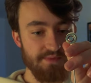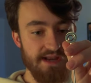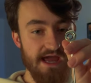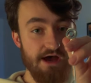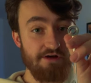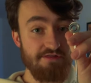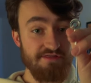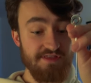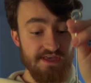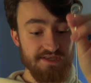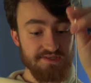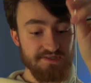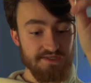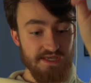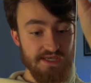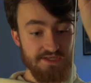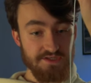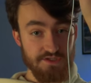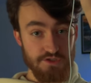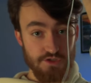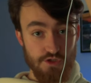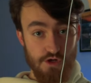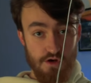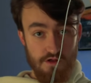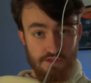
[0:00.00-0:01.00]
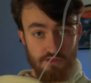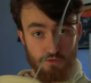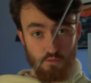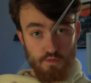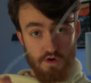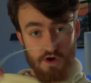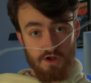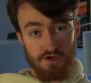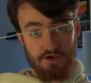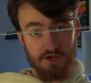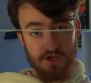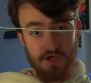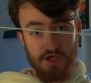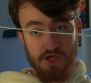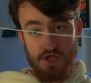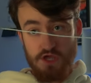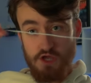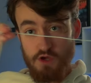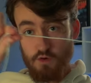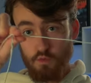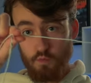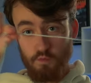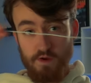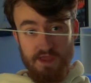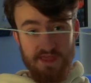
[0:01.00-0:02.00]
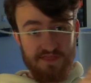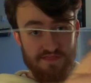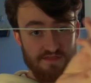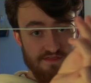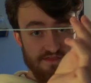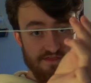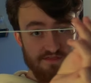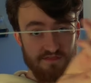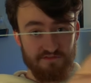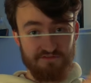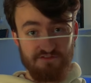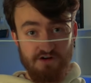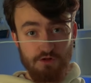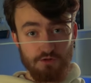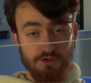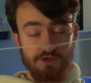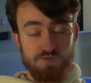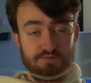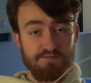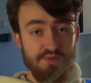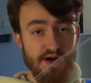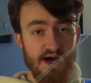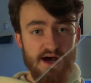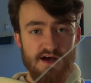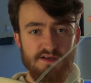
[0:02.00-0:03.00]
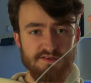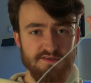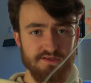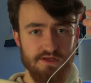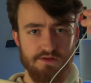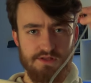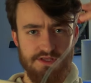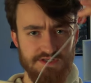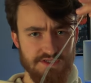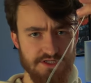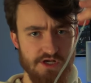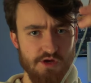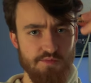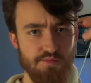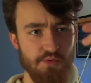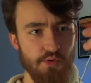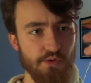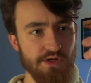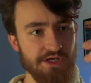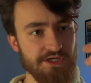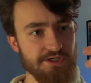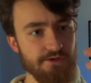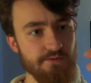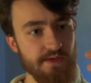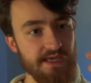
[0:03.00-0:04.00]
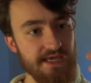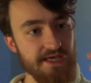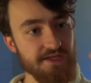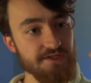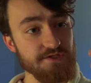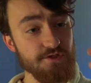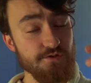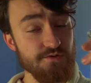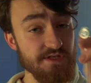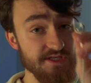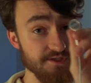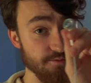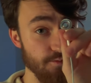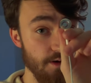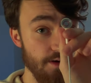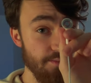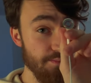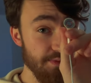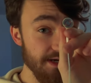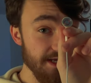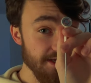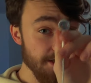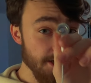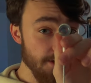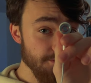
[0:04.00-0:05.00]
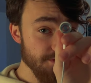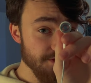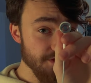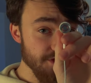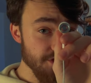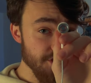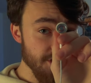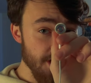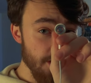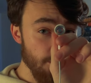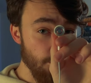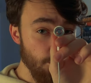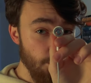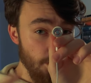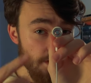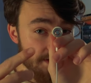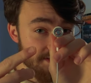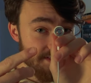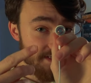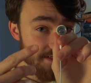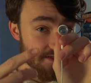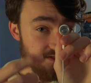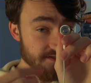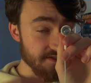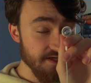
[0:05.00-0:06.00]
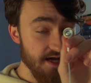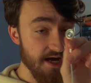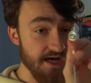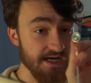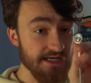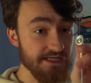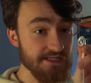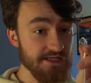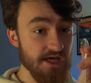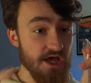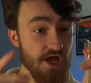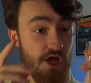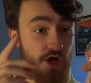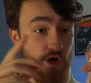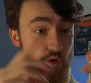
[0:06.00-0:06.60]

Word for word: Now, this is not the one with the volume bar, so there's no point doing it to this one, but it goes to show what is inside.